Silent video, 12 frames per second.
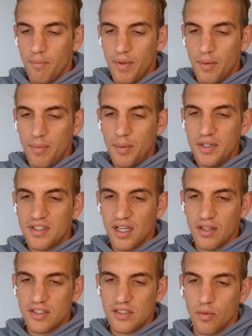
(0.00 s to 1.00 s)
Maybe
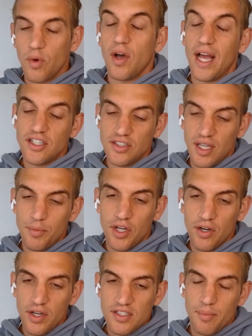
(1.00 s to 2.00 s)
tell us. Well, actually, I'm
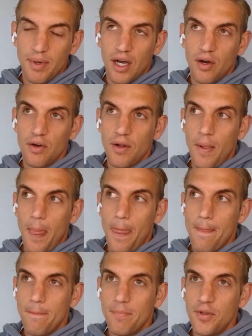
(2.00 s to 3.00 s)
curious about
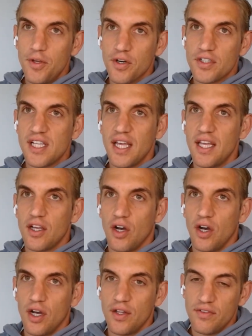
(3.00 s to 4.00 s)
your take
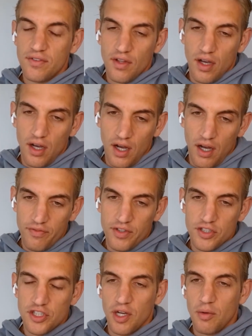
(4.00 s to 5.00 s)
on off the
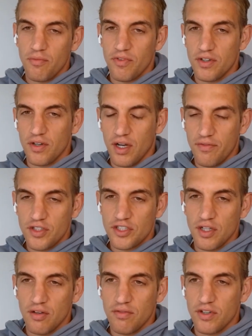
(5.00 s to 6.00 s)

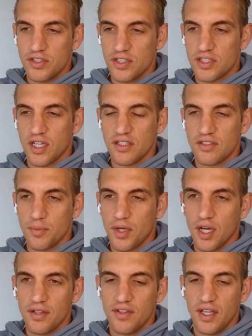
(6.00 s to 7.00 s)
shelf versus custom
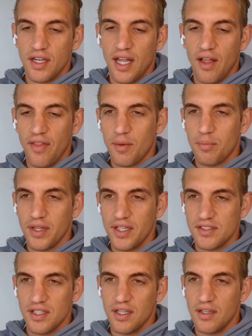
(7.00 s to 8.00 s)
content and how that
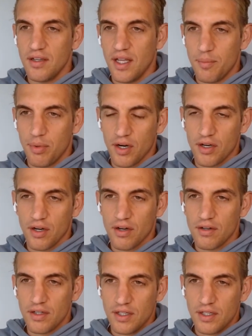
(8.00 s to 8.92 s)
plays in at Parker.